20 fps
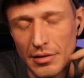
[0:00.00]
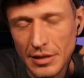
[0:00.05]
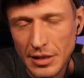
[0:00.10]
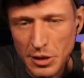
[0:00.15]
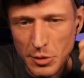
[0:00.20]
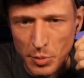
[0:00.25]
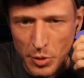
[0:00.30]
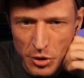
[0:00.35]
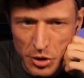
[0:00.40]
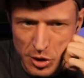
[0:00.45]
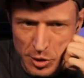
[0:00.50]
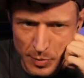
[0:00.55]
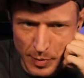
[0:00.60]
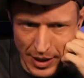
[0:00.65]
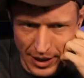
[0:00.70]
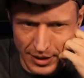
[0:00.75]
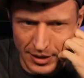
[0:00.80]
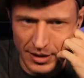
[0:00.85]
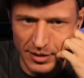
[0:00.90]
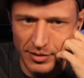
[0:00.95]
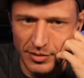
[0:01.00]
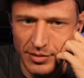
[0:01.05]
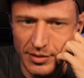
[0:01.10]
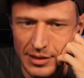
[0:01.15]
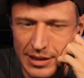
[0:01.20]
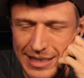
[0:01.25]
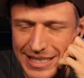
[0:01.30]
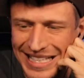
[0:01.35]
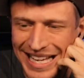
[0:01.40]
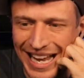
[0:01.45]
this perspective
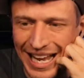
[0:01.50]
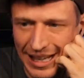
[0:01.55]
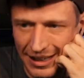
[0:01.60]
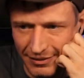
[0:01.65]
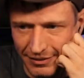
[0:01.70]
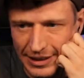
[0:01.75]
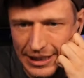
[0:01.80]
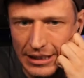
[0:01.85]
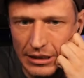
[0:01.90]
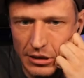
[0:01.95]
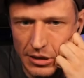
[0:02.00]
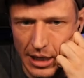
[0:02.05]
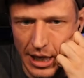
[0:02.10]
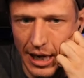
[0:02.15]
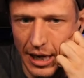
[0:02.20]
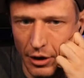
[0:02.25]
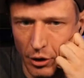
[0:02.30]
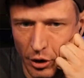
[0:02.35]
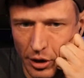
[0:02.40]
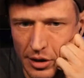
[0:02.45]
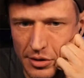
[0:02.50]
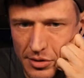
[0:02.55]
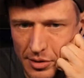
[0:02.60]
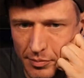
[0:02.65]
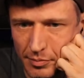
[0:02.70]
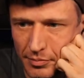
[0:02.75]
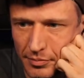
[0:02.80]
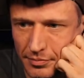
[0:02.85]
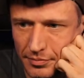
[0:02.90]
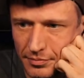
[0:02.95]
is alien to
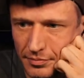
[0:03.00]
anarchism.